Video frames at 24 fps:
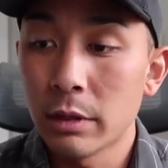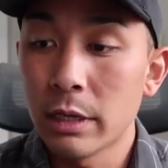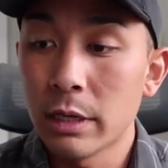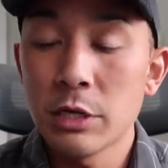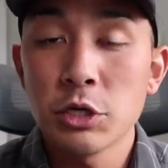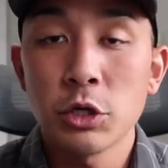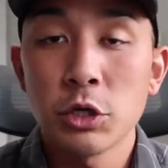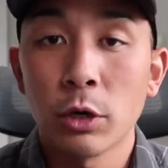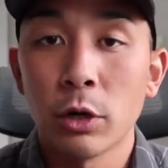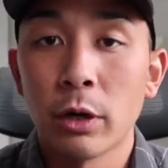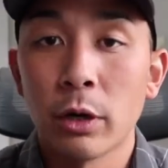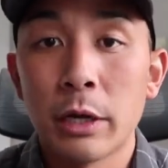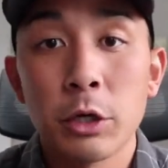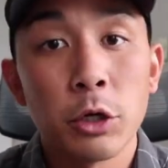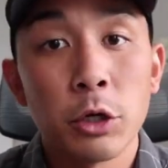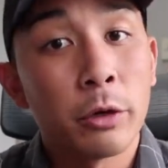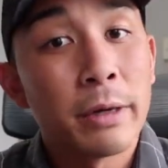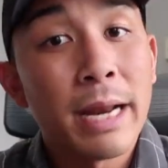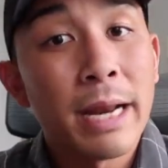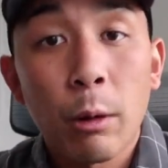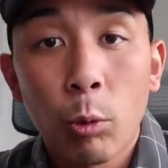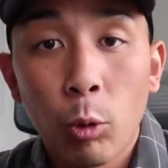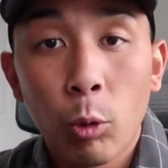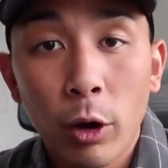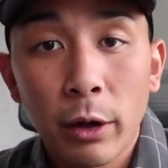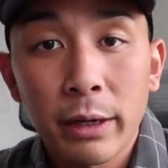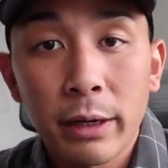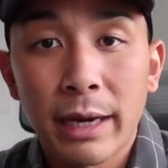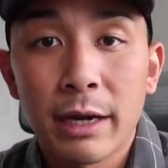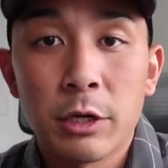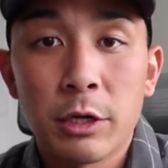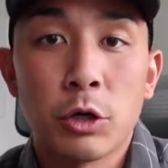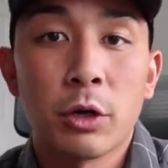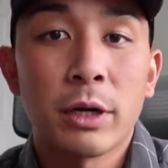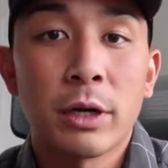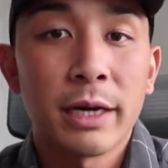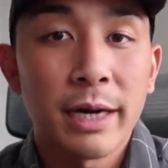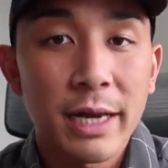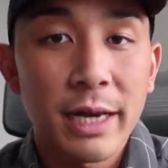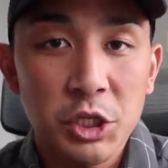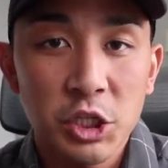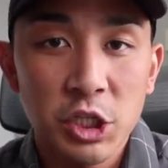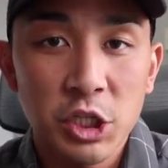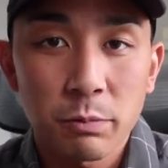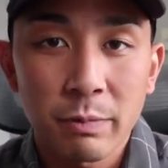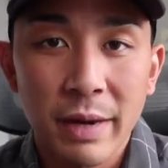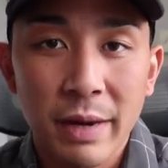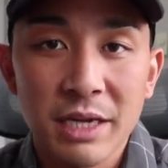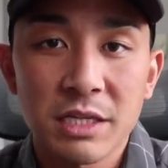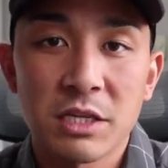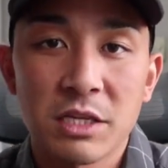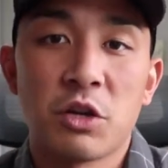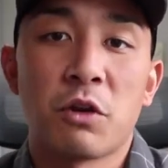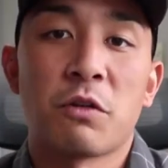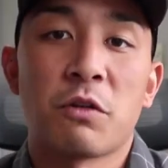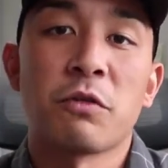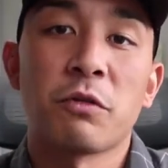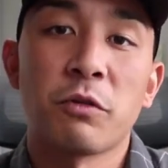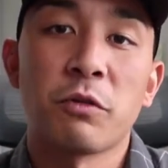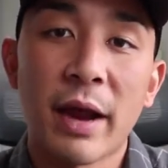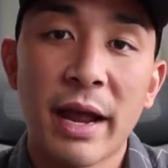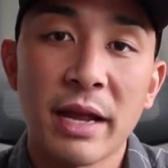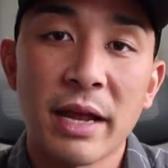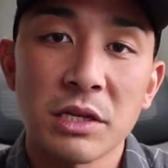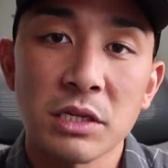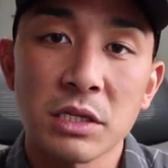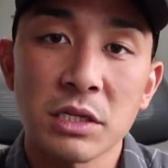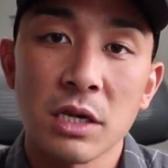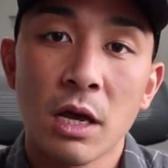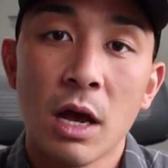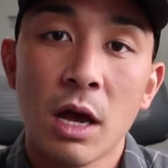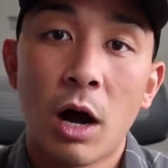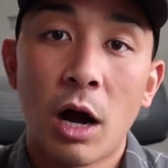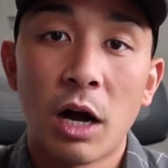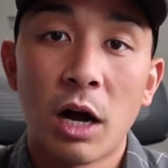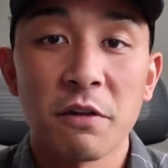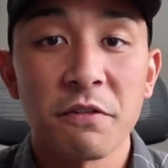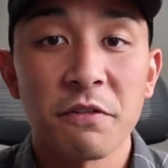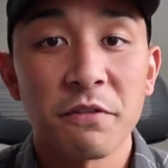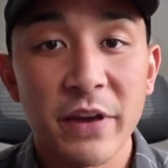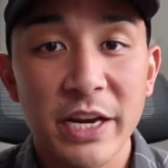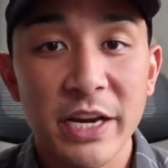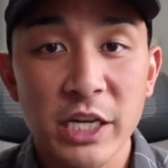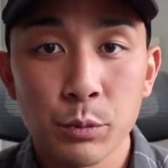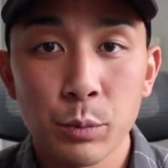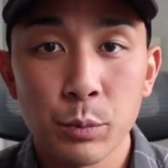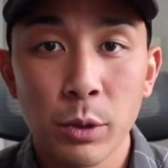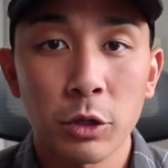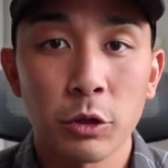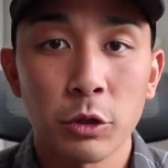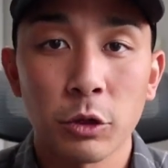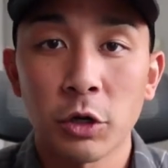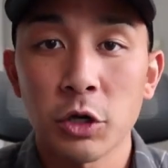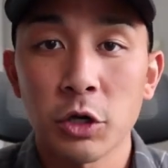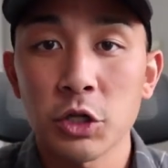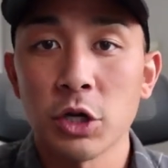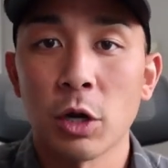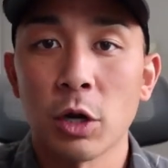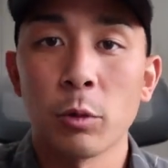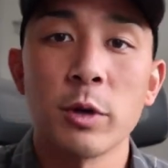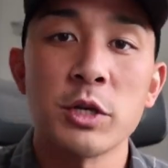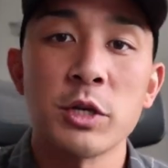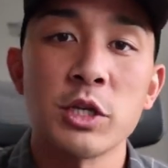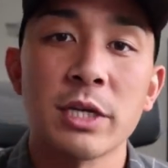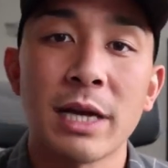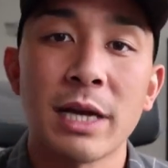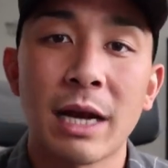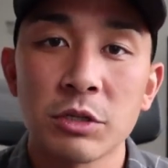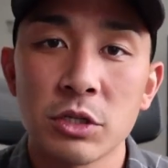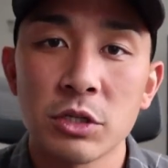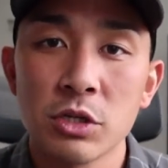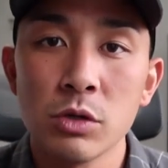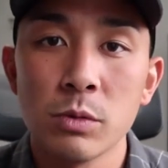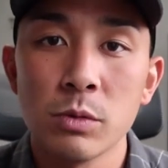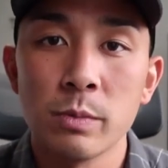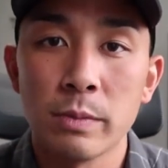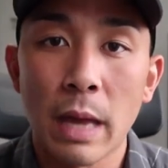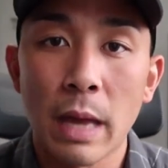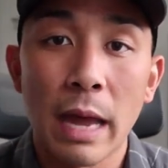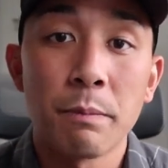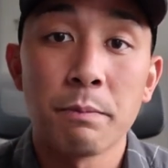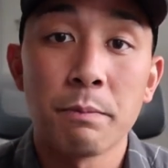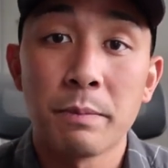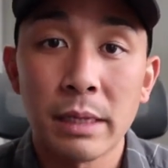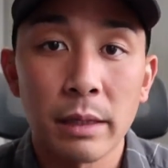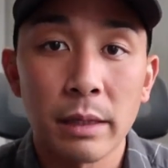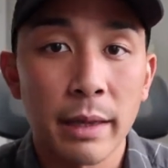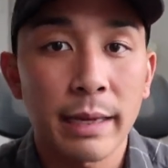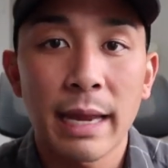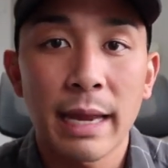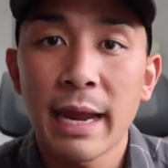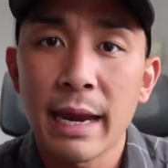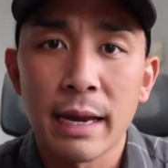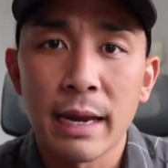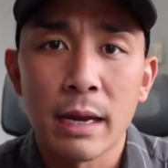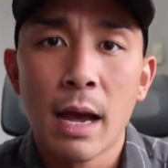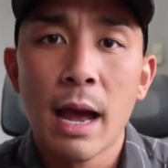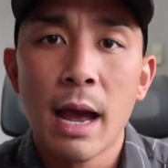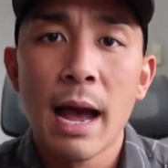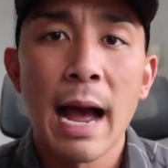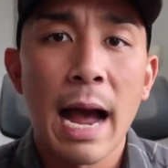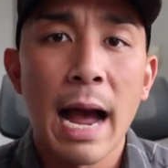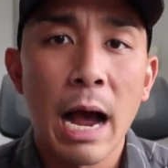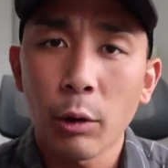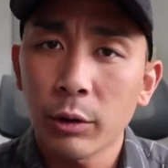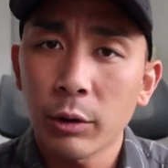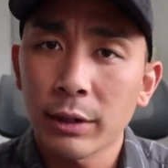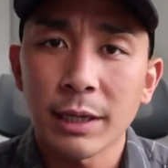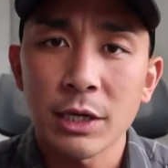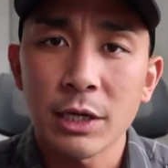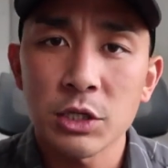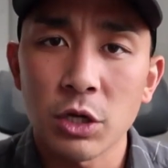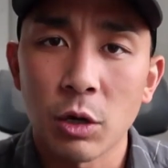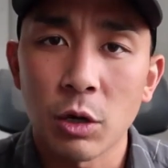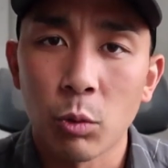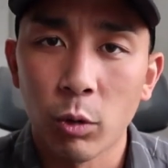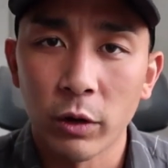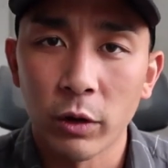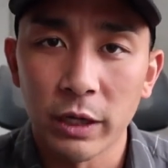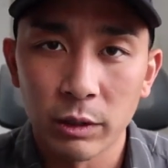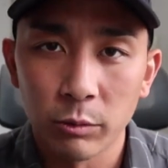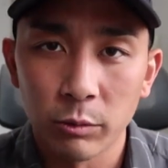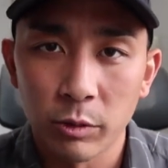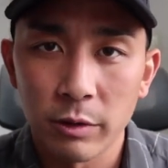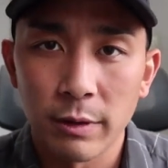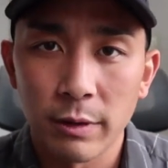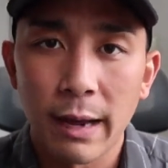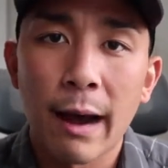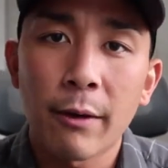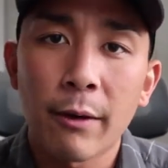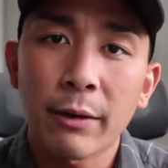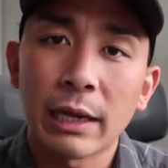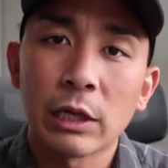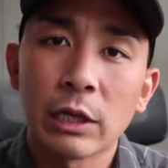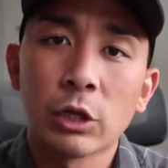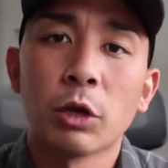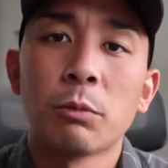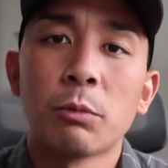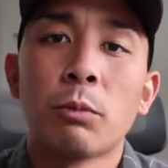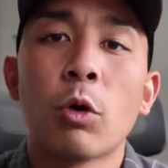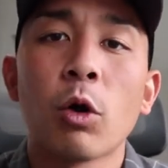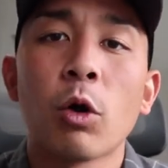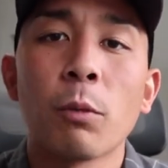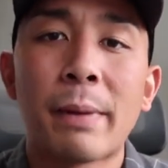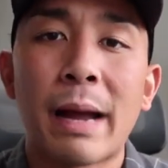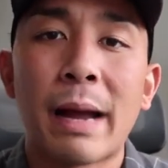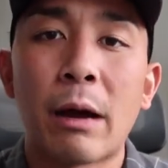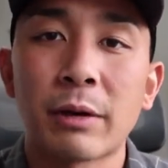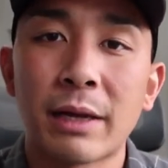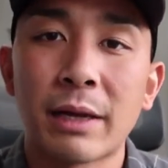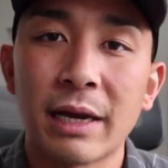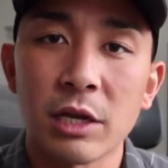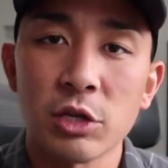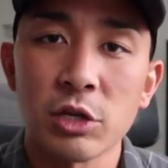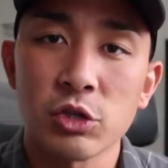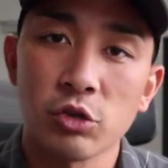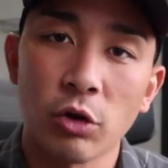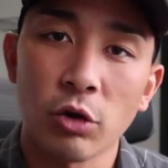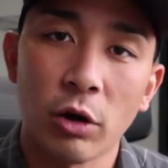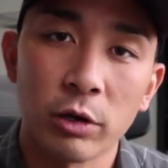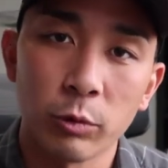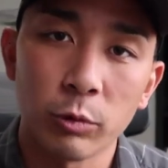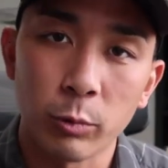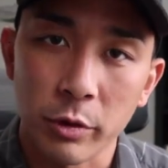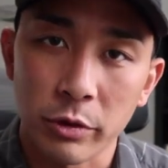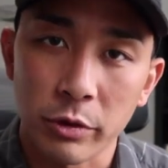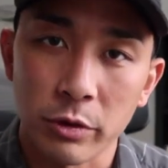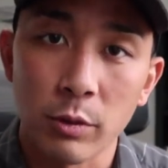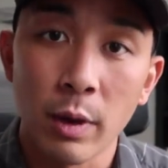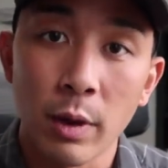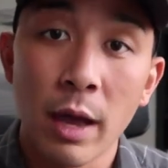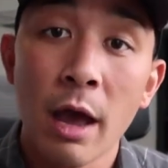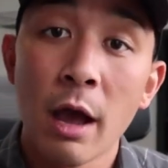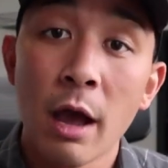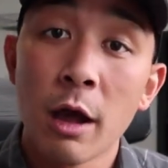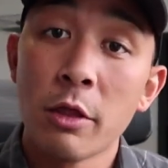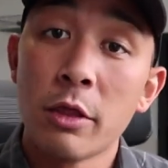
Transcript: in your in your network and in your connection base and your friends on Facebook, they're gonna start reaching out to you and, and, be like, hey, how can I start working with you? How can I learn more about getting started with you?